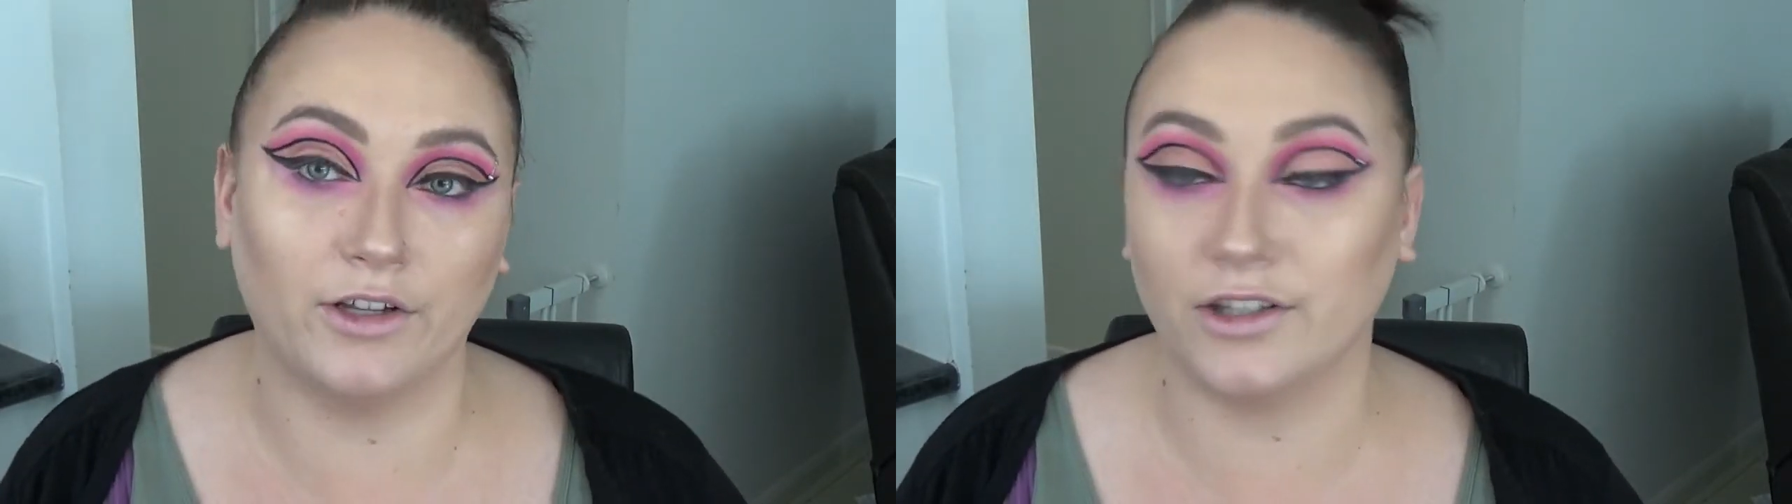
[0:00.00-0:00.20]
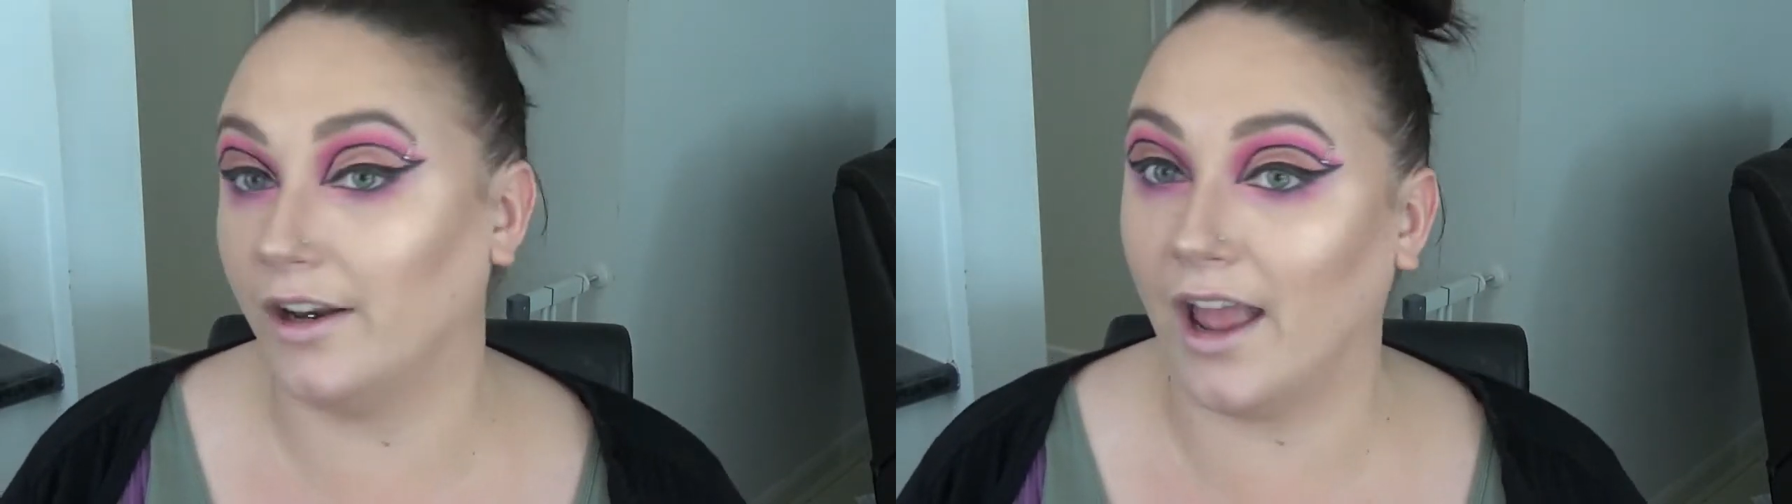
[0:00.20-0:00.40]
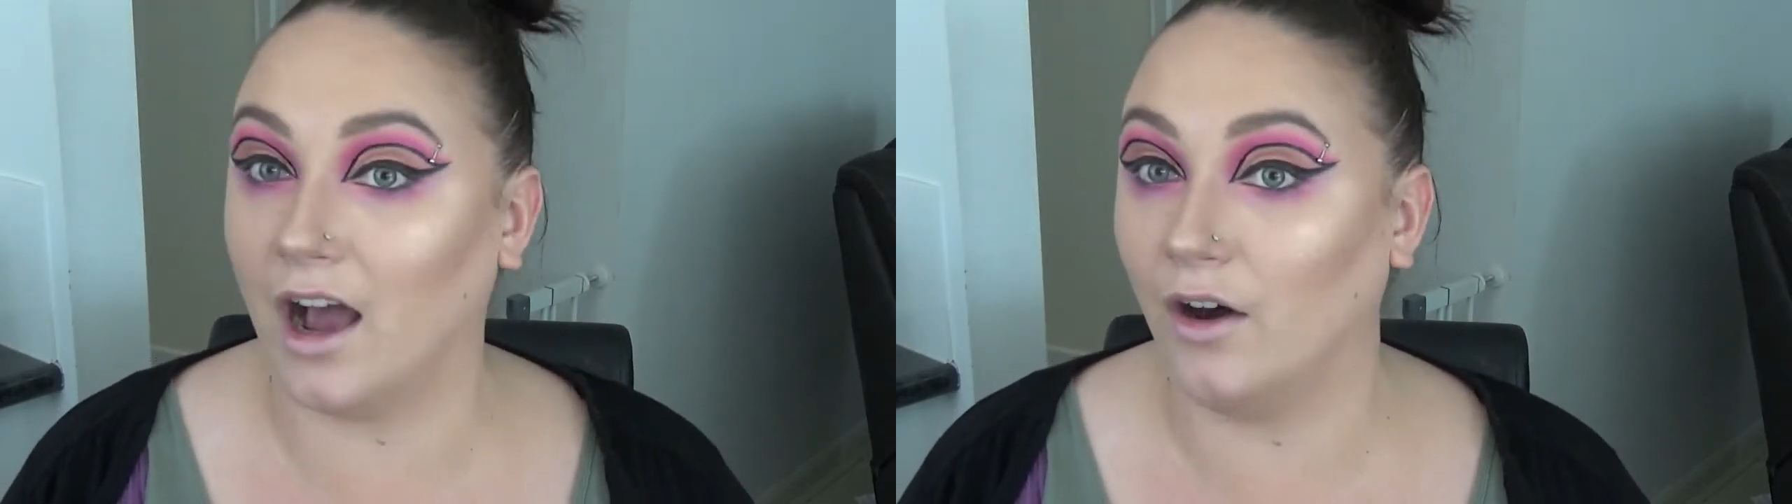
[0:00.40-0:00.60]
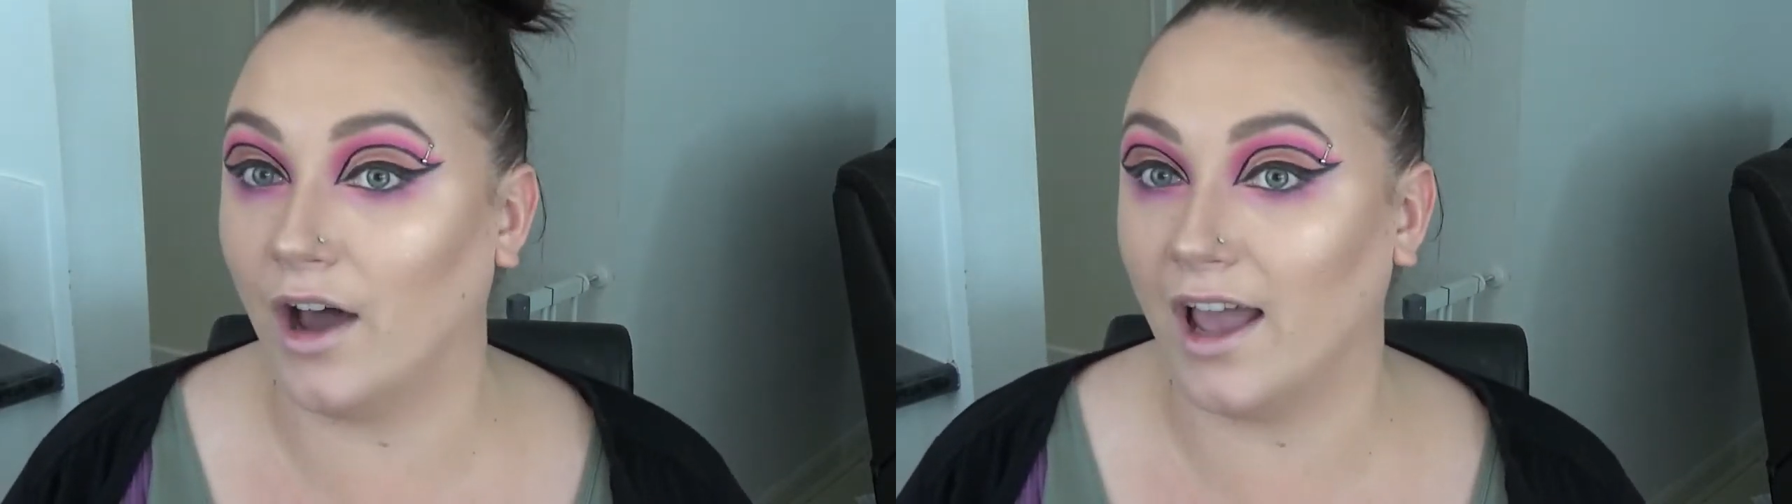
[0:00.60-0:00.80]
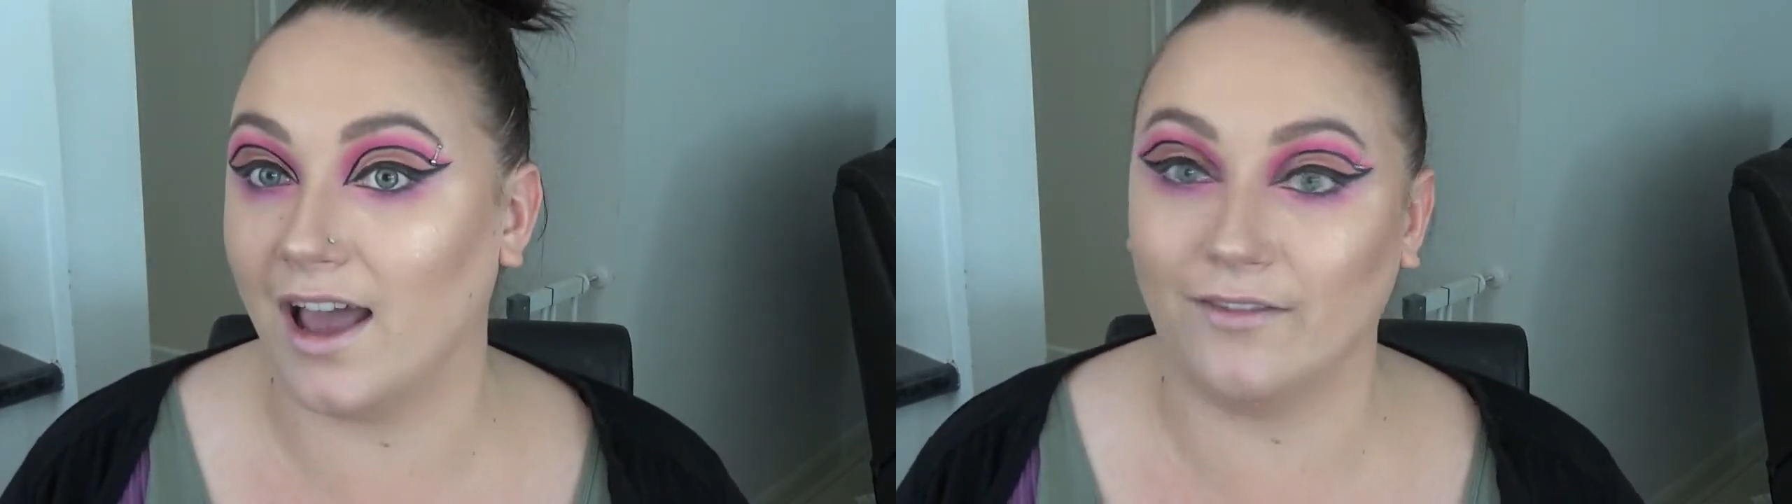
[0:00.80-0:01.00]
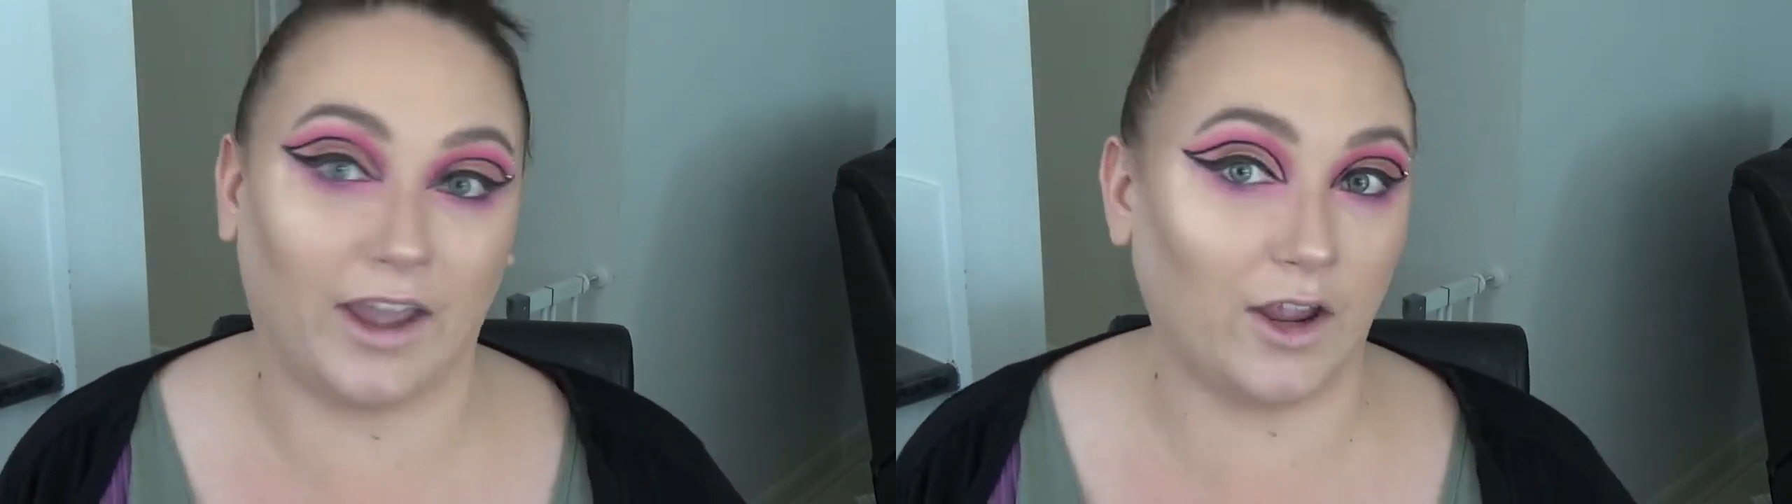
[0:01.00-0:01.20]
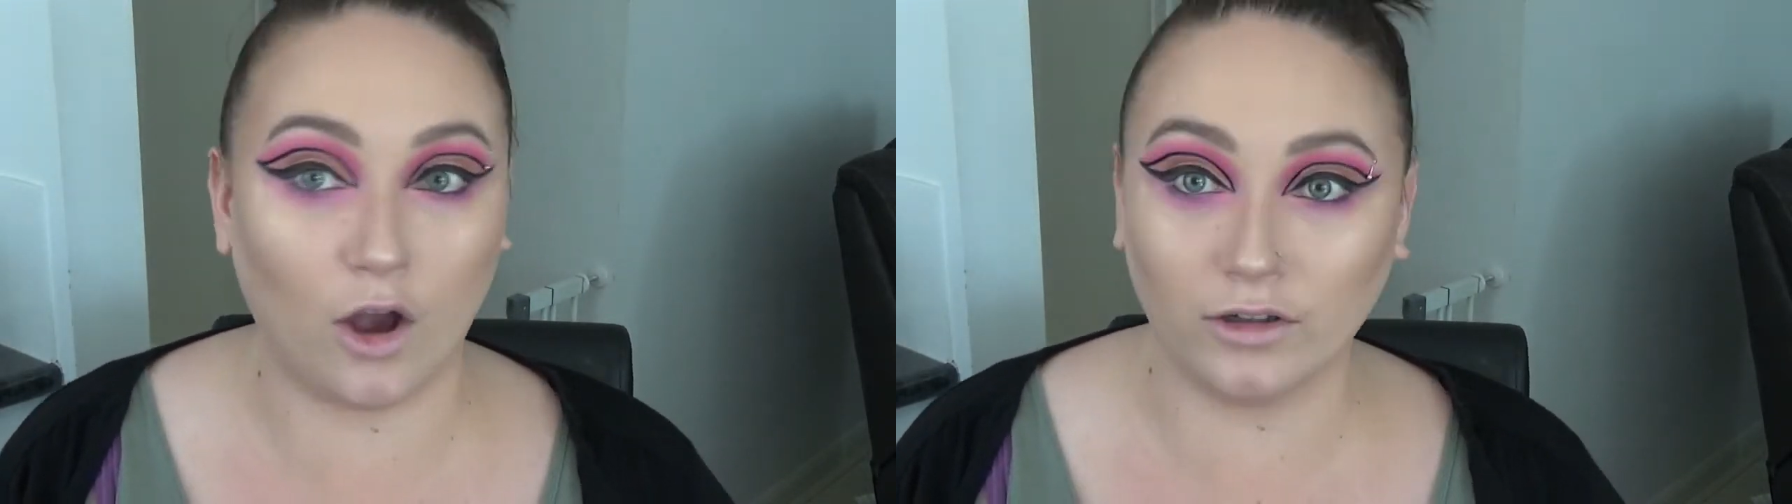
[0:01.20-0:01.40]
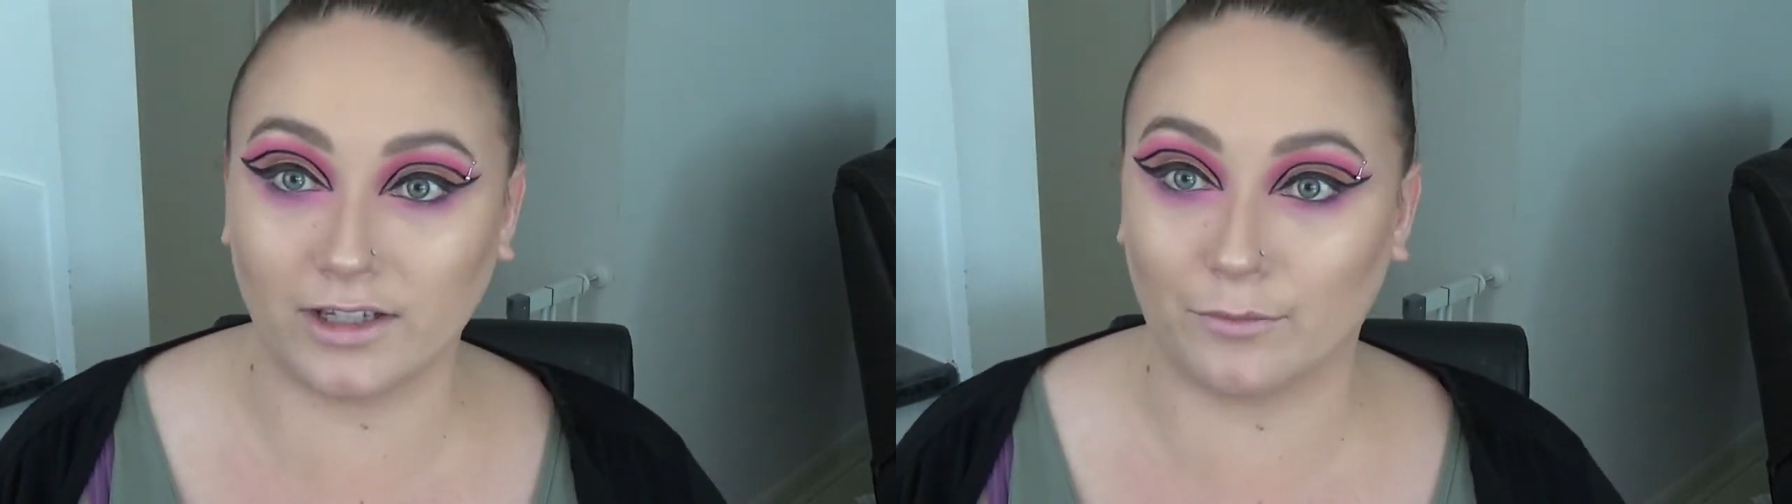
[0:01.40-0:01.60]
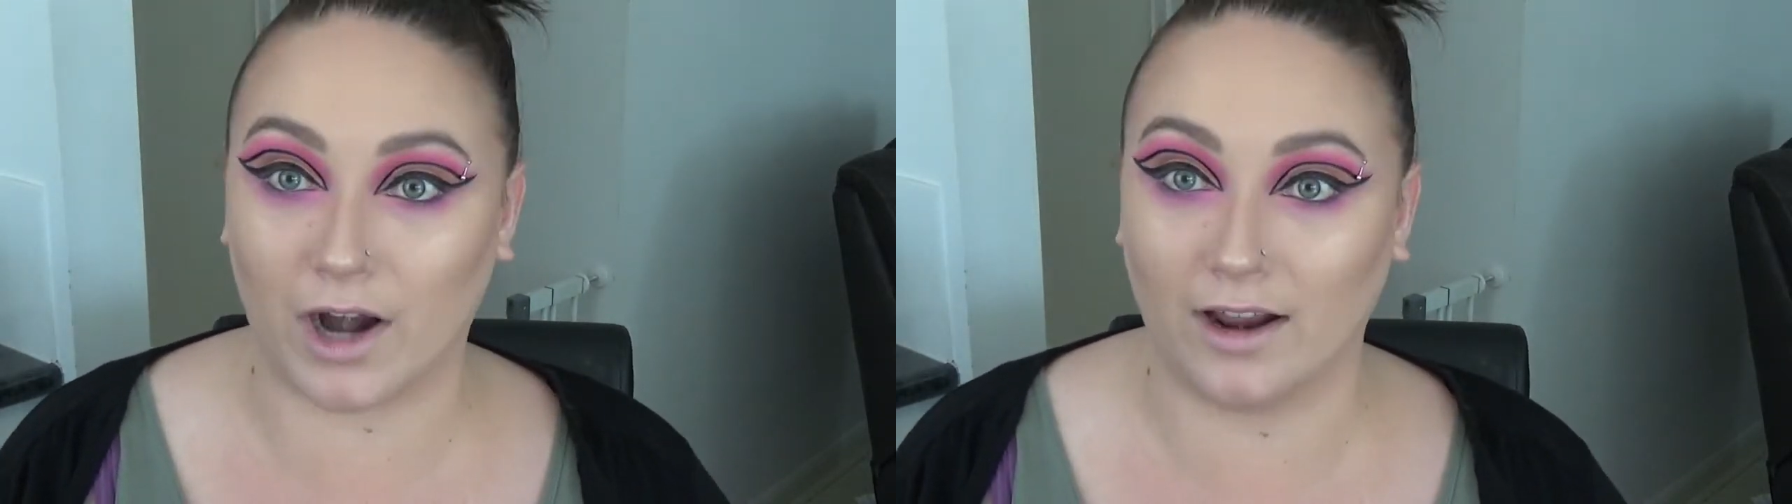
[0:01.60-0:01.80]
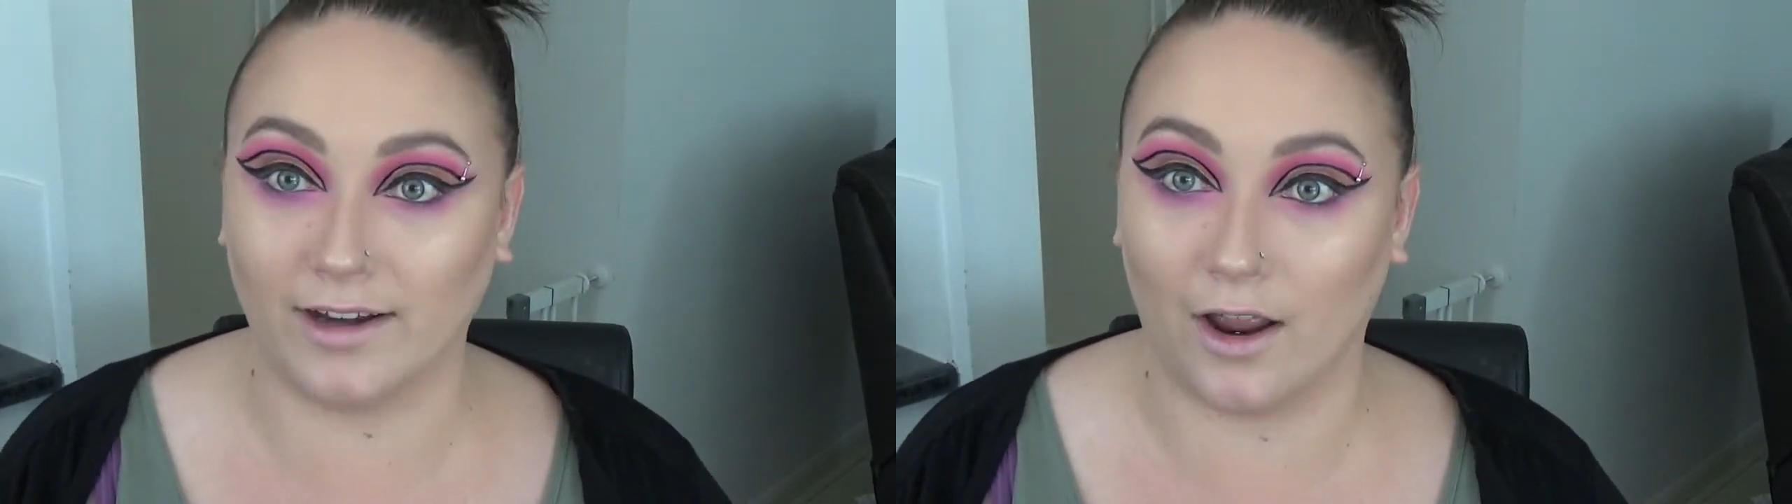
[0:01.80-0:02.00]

so now I have a golden brown